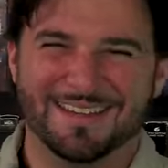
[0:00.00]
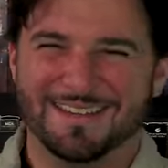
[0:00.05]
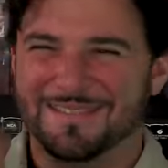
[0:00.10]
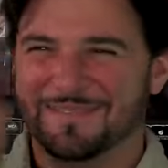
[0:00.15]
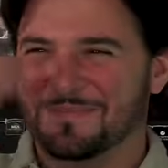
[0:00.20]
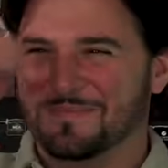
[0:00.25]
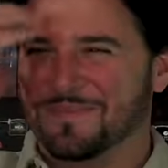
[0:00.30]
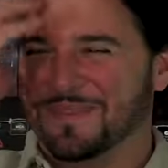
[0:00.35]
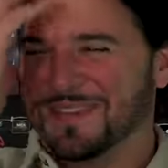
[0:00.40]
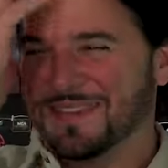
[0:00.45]

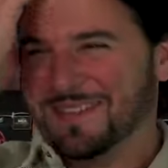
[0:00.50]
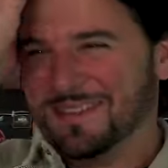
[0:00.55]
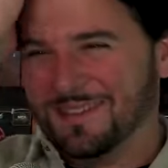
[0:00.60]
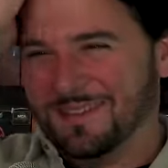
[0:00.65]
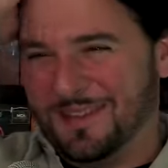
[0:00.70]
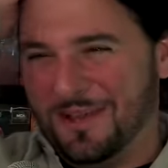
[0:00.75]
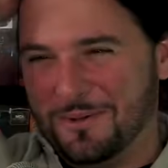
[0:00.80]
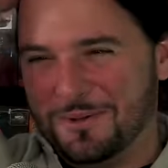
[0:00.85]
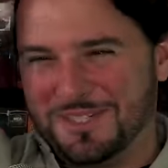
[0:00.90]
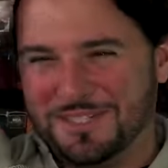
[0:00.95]

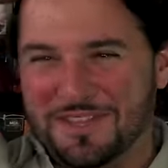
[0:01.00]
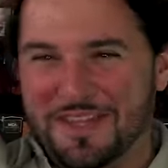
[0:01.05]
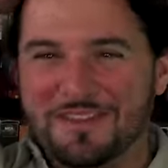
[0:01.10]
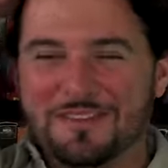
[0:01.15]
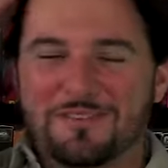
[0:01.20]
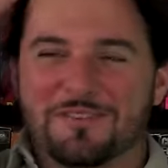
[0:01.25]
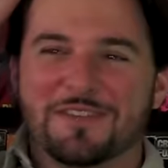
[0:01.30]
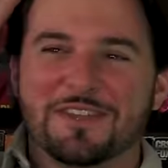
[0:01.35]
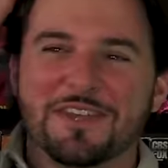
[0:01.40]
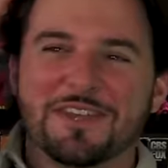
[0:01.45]
Lois Lane
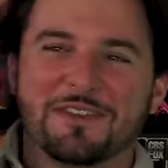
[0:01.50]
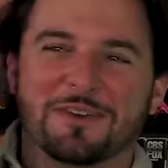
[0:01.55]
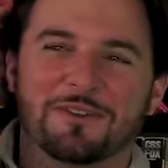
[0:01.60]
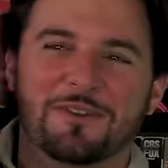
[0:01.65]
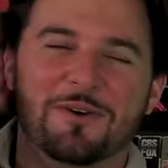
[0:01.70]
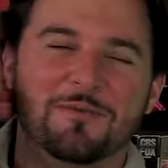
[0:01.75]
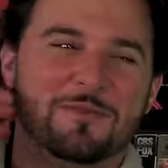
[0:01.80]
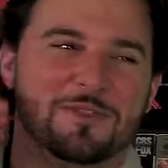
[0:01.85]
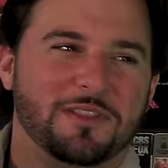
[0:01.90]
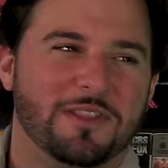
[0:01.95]
and her kid
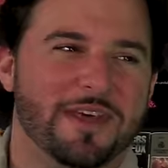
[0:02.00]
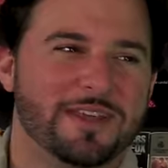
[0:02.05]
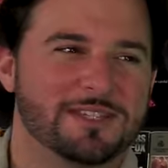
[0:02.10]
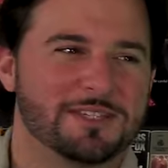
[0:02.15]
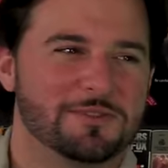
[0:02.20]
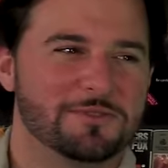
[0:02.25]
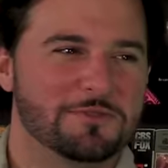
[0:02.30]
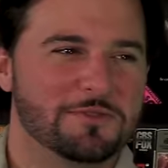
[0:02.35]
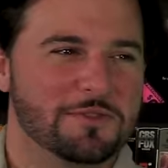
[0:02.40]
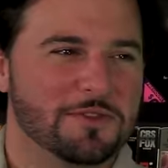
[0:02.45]
alone with
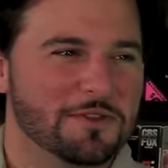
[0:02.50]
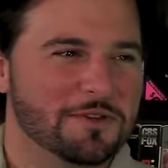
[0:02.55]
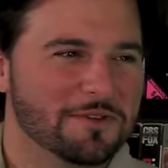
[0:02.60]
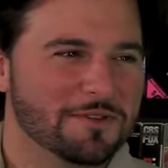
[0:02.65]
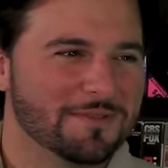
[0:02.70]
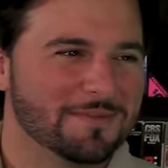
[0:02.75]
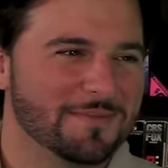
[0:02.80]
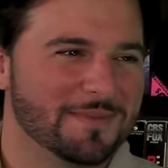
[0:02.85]
Lex Luthor.